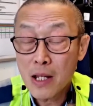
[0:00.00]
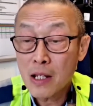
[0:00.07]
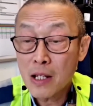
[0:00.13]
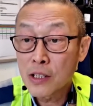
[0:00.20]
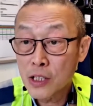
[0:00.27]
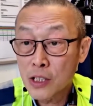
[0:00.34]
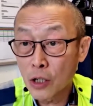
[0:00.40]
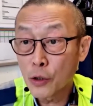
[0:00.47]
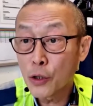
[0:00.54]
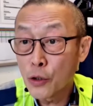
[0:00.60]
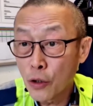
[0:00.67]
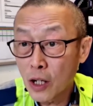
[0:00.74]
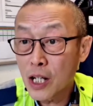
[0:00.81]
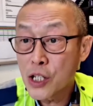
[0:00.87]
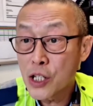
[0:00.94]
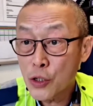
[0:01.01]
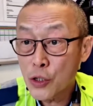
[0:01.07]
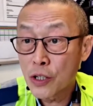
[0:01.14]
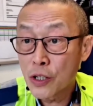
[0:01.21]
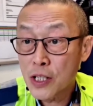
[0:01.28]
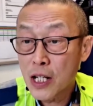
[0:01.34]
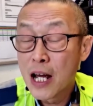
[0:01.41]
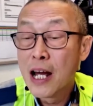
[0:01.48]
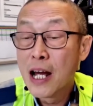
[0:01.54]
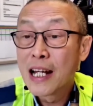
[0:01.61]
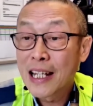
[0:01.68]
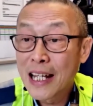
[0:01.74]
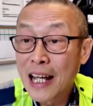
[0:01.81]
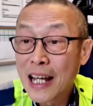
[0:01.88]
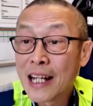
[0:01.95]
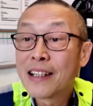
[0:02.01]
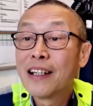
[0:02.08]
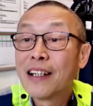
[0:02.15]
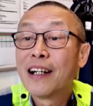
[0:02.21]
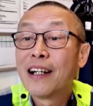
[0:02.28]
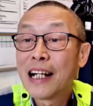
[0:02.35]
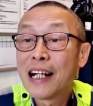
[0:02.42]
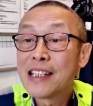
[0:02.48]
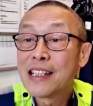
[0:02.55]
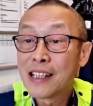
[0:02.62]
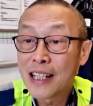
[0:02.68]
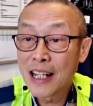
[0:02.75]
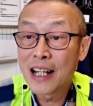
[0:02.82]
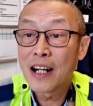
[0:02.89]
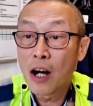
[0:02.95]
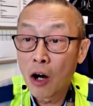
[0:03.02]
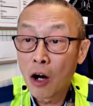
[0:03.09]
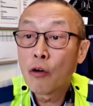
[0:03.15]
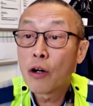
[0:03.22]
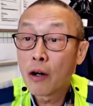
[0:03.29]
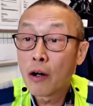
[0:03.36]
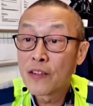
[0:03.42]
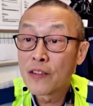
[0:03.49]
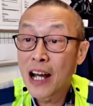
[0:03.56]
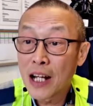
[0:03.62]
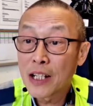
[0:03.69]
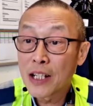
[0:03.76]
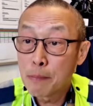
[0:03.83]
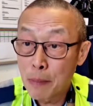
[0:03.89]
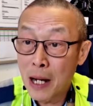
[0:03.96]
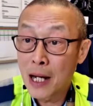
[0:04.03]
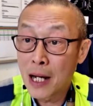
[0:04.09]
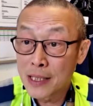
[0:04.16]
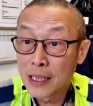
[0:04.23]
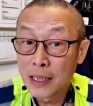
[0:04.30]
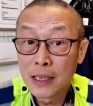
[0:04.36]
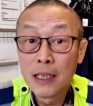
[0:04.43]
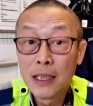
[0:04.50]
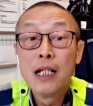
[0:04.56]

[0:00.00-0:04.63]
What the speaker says: So your insurance can later get hold of the other party.